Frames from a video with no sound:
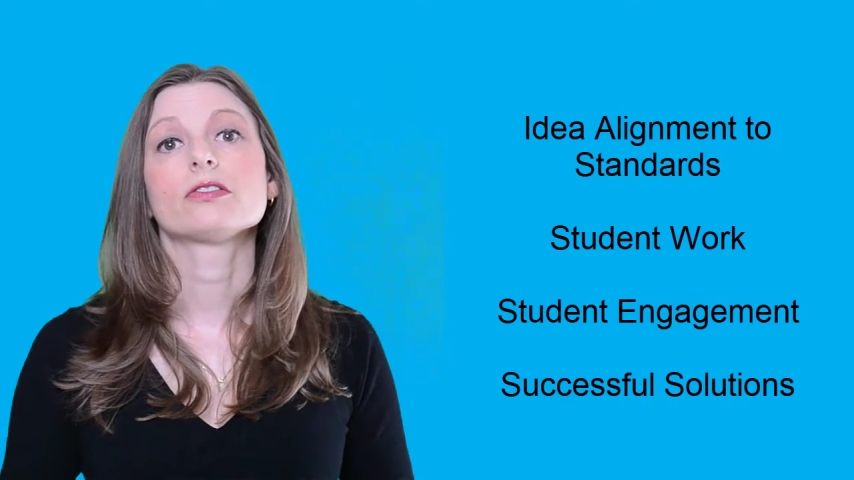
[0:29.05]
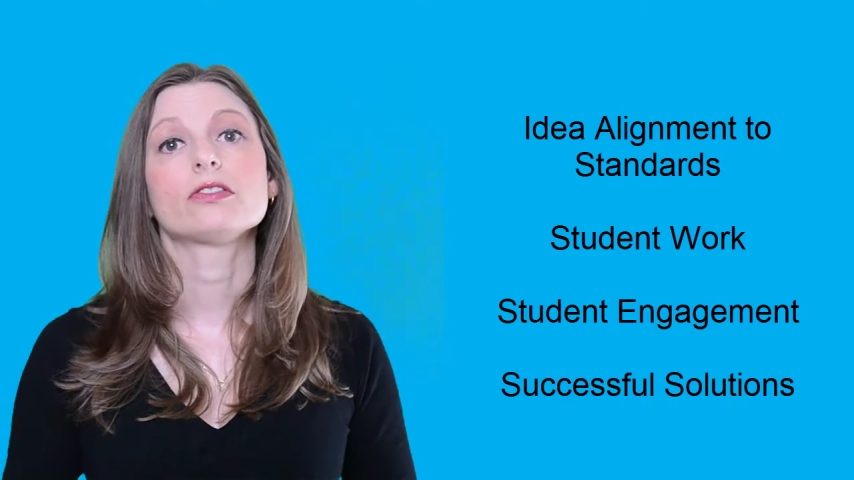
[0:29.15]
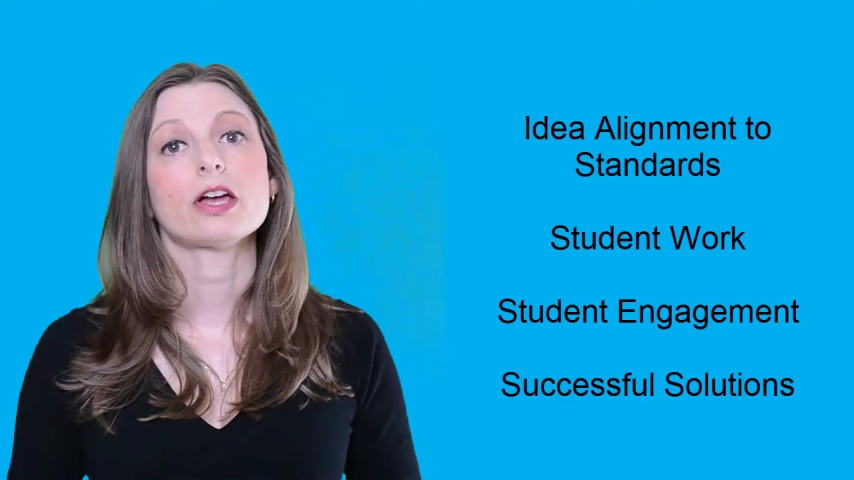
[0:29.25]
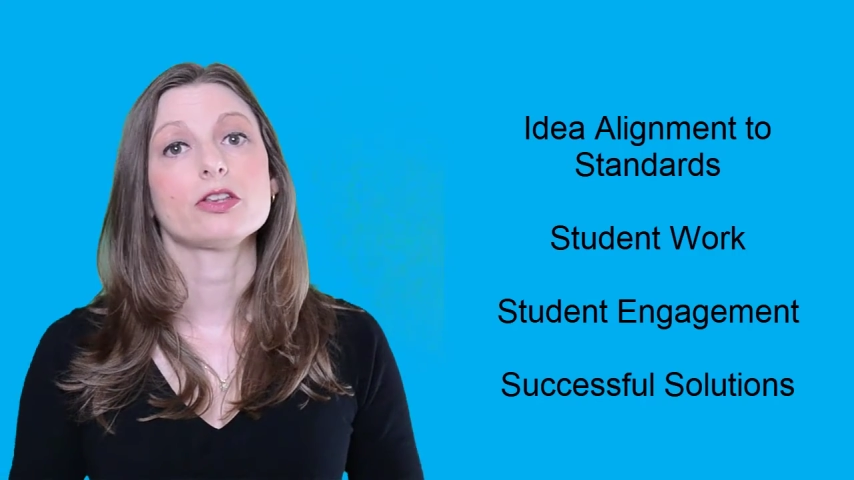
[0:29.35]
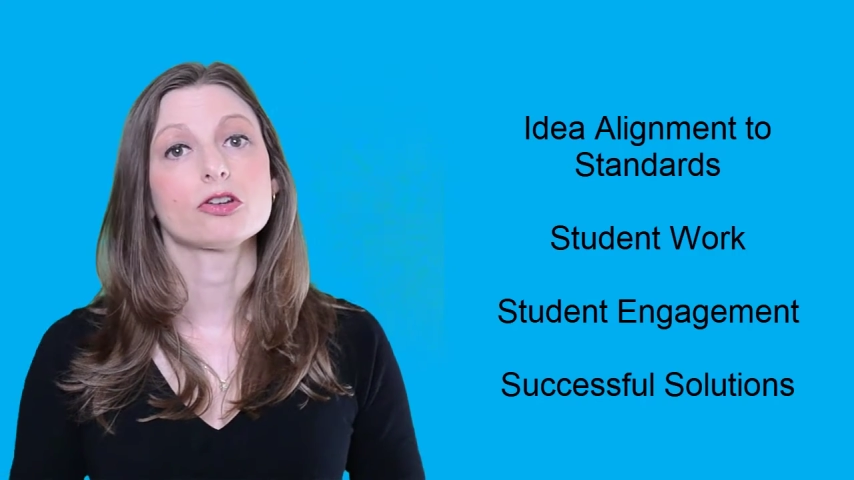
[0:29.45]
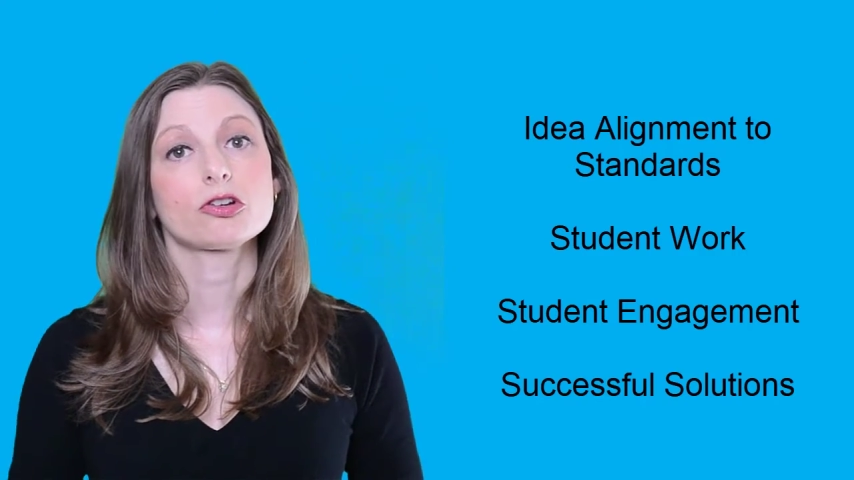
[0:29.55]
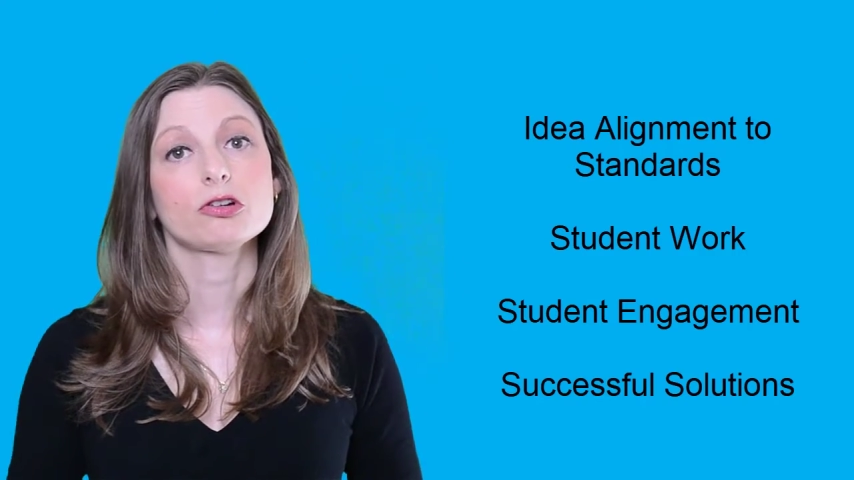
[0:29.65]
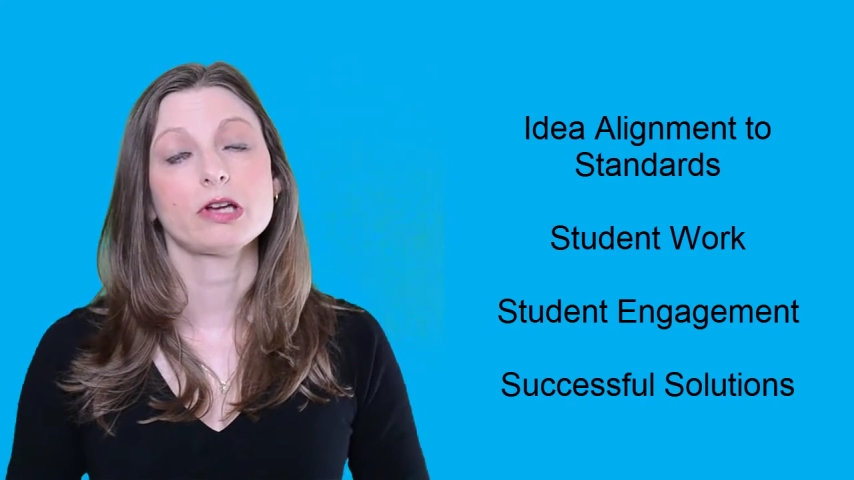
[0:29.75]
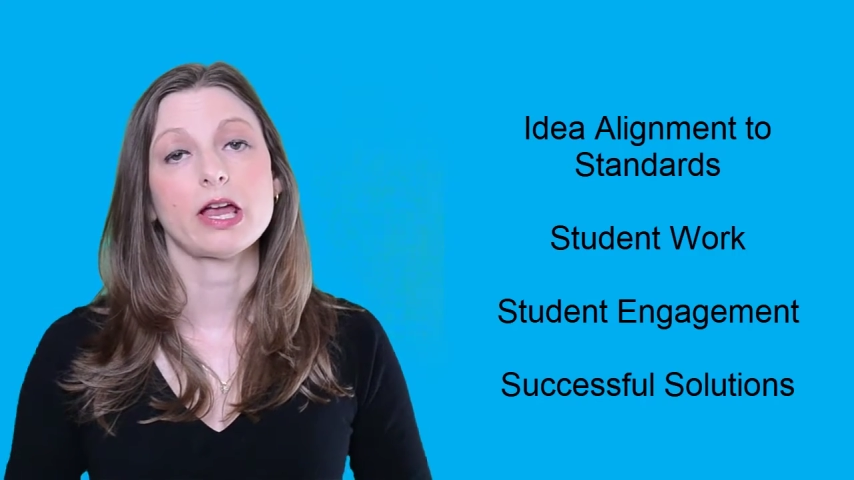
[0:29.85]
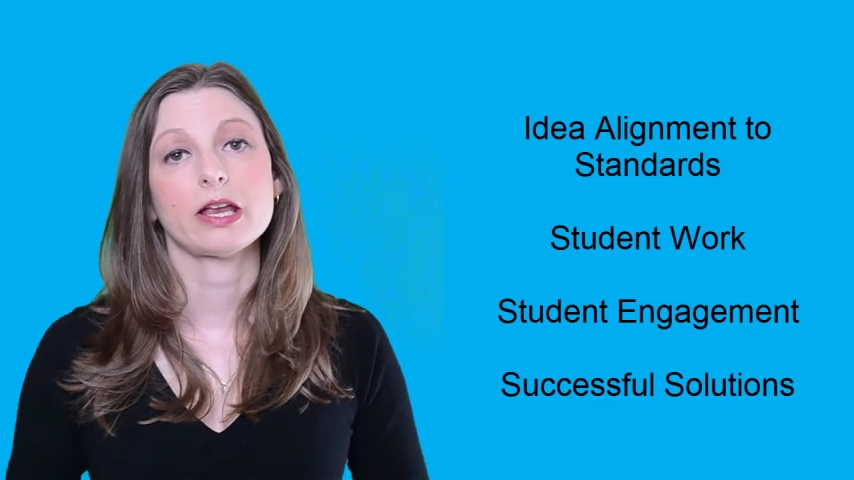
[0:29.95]
that you're
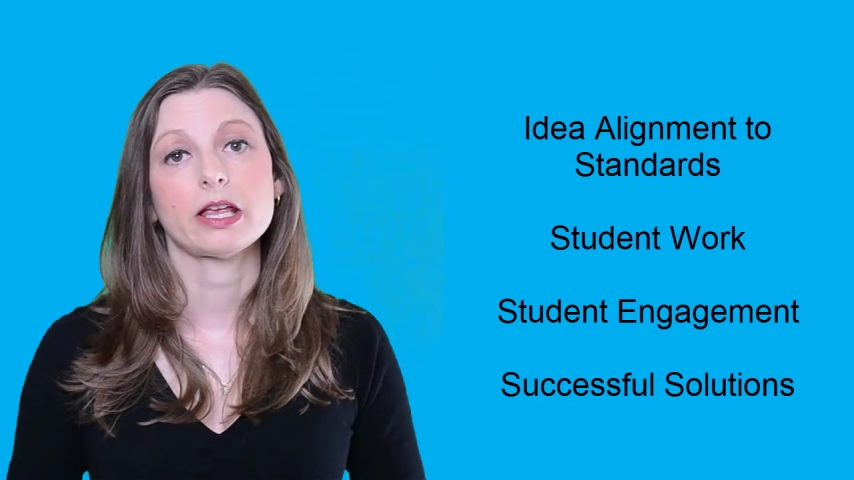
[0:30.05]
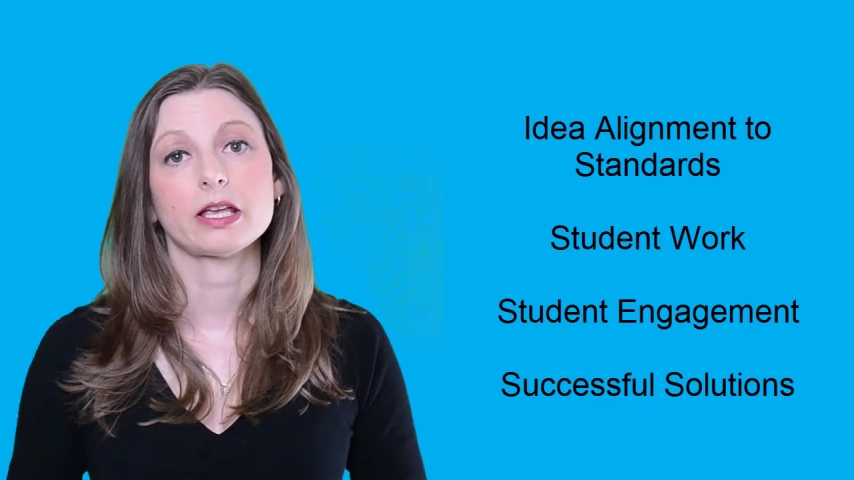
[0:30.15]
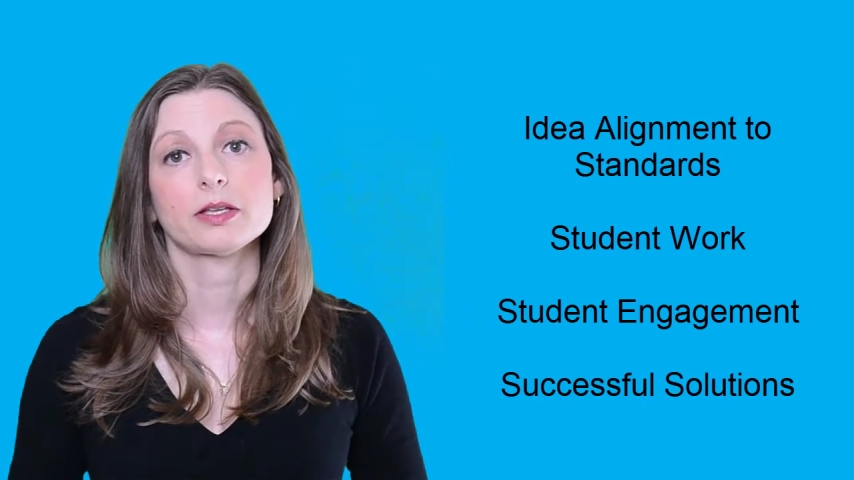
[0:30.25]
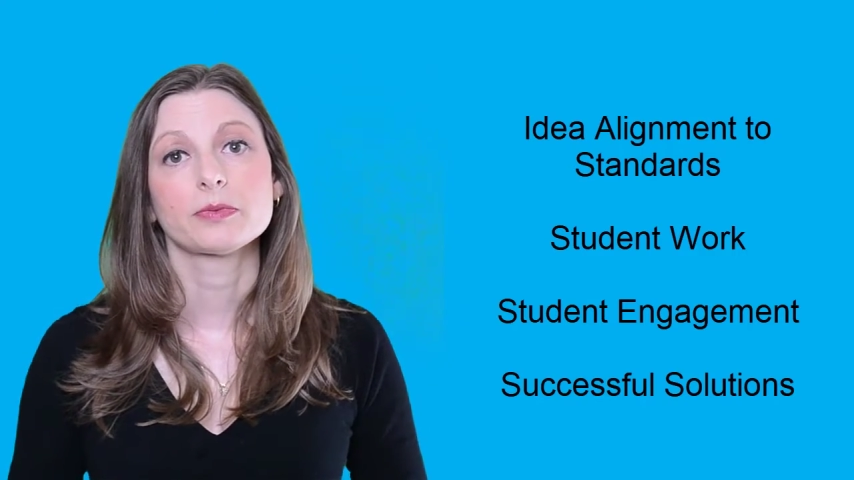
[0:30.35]
creating,